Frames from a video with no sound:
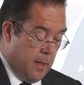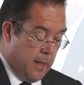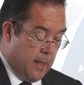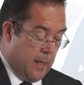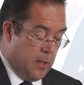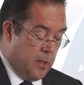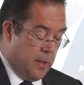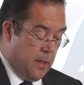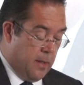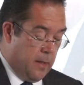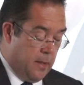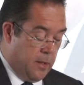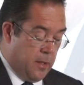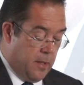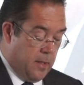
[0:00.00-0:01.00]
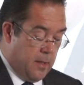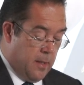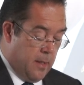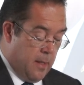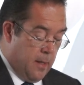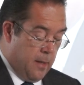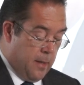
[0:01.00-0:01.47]
cultural treasures
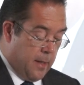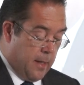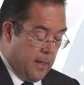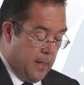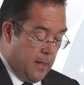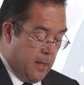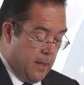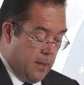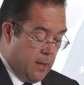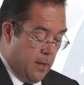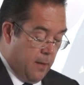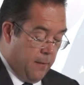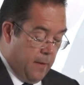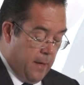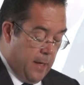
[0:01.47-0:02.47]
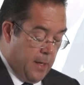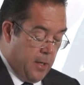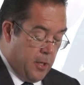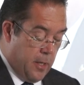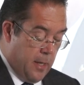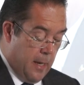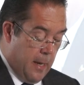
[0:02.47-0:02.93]
regardless of
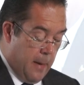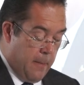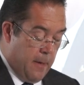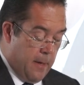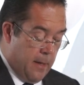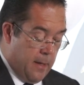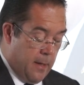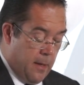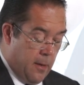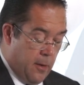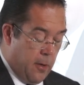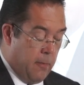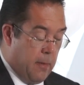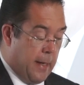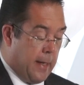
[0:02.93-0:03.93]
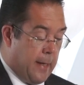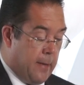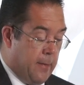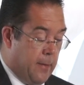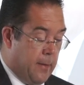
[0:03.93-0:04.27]
age, ability, or background.